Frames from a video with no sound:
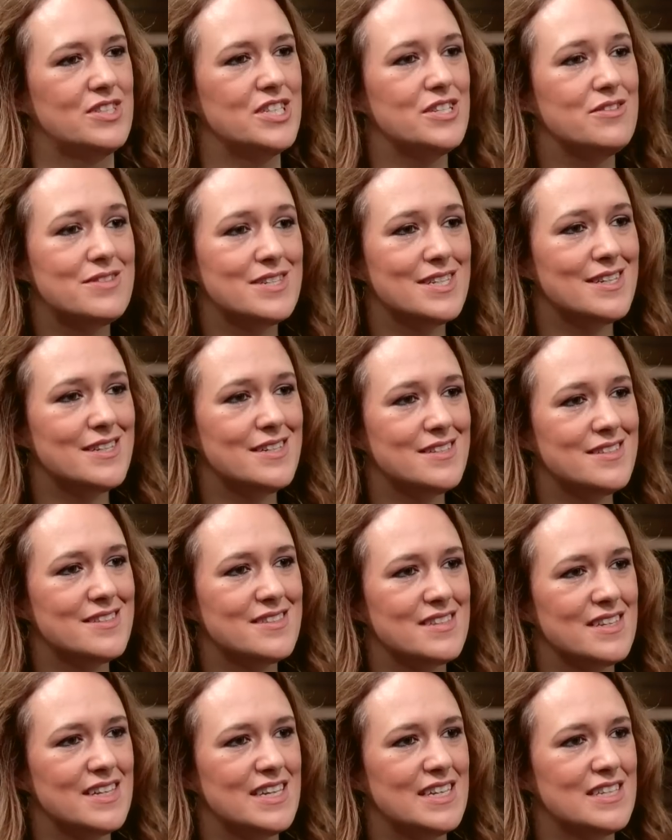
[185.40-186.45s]

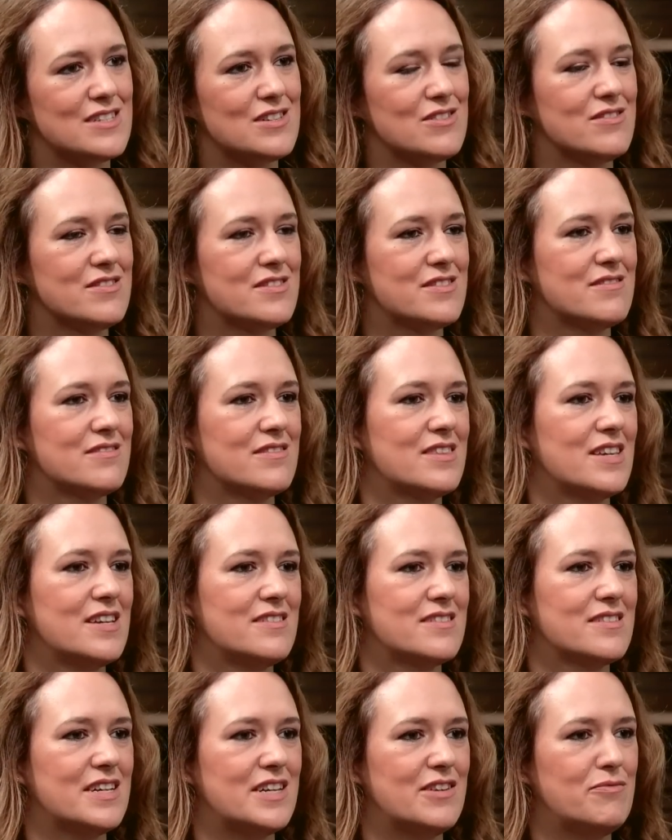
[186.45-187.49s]
duties. He's lost all
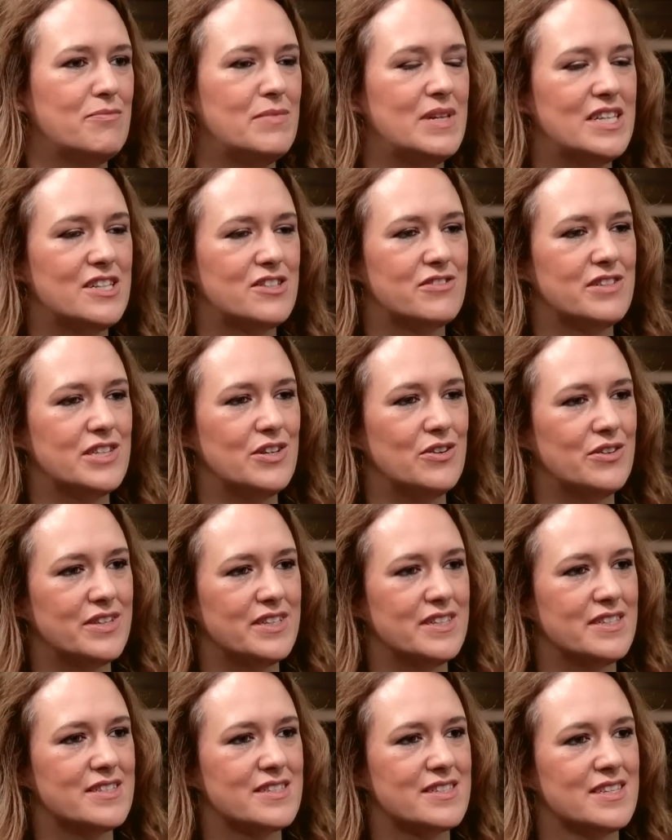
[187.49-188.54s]
those kind of military
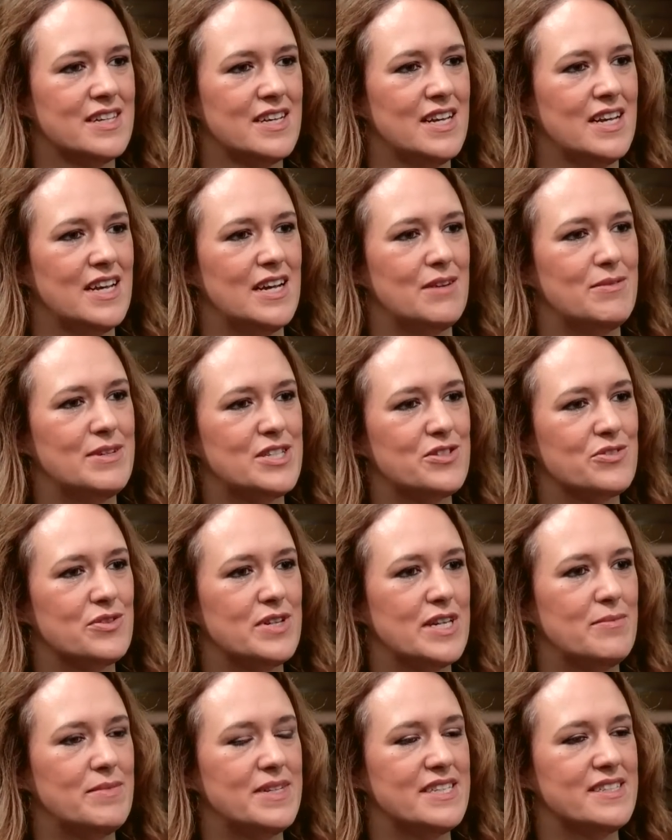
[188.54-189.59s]
honours. And we saw
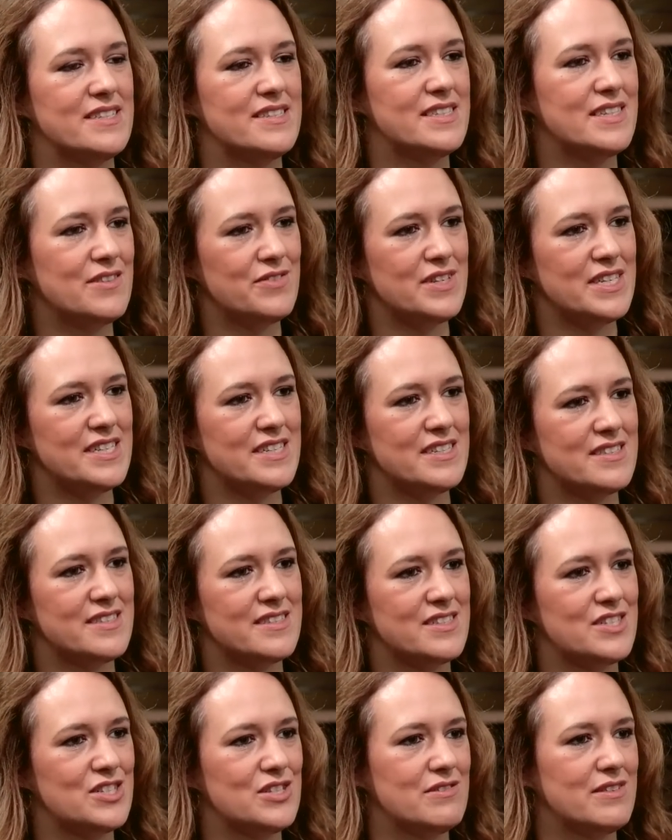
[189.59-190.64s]
him in his
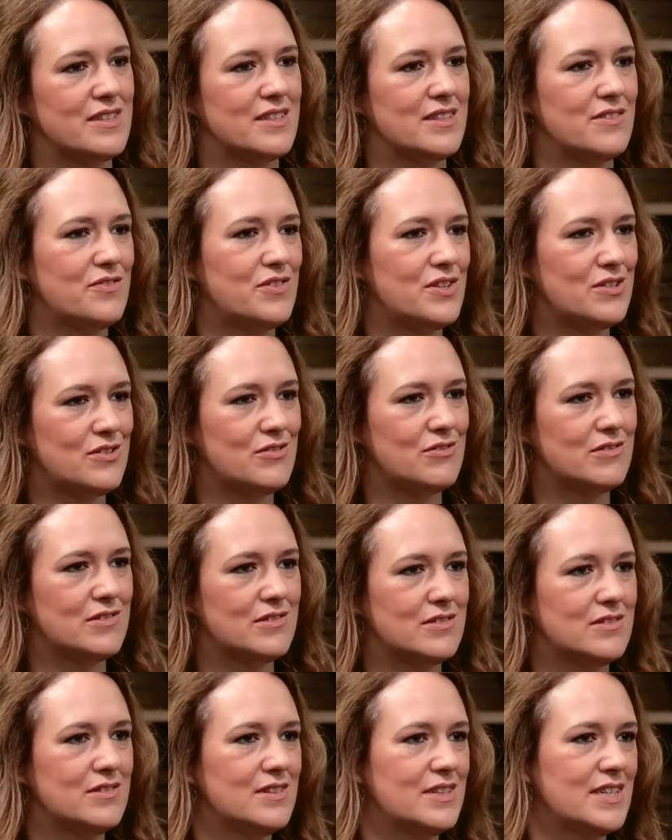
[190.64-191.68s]
civvies during the
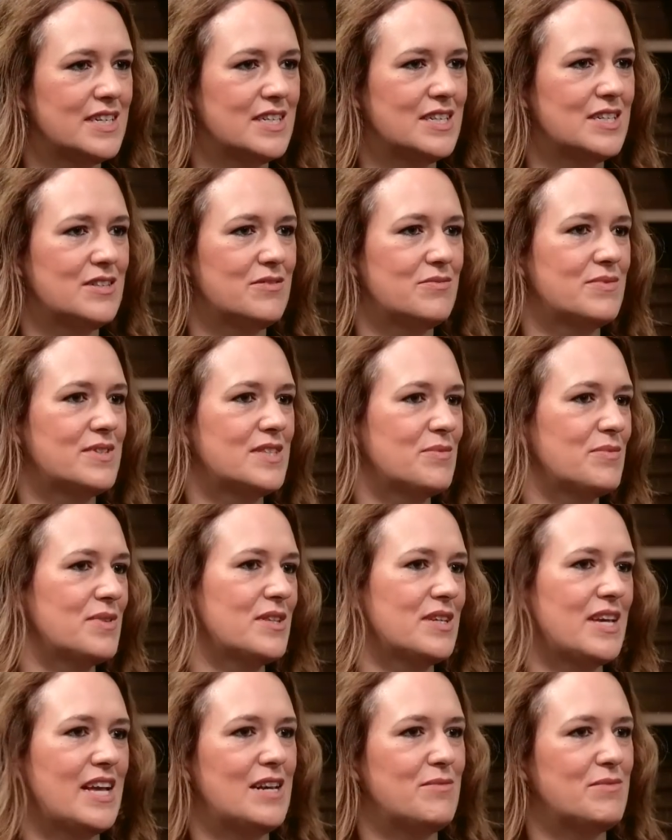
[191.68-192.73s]
funeral, some of
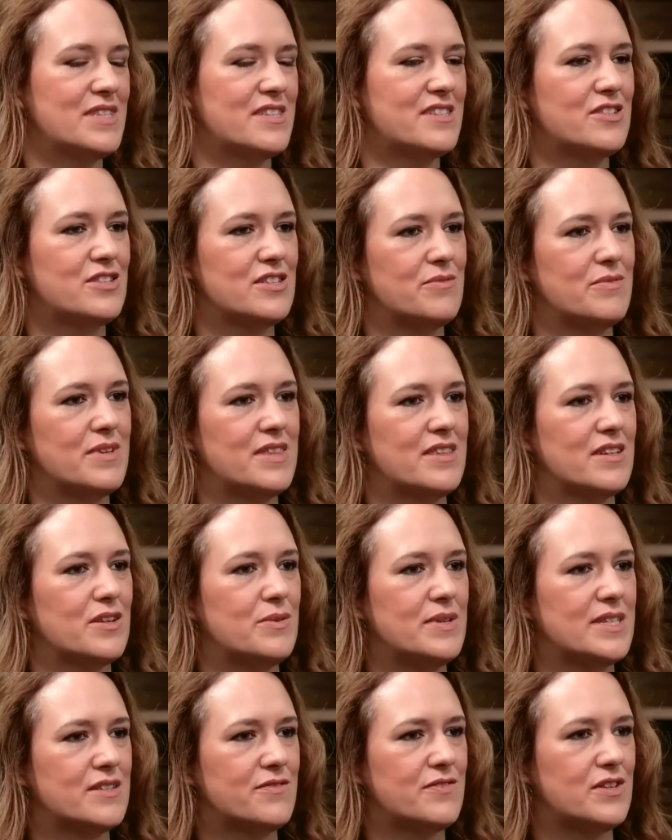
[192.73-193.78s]
the elements to do with the
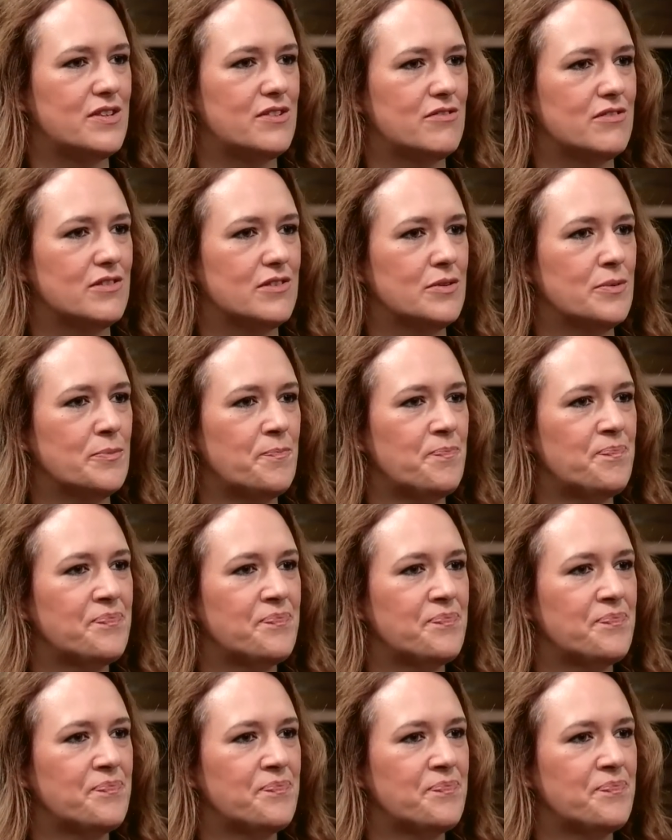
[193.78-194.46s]
Queen's funeral.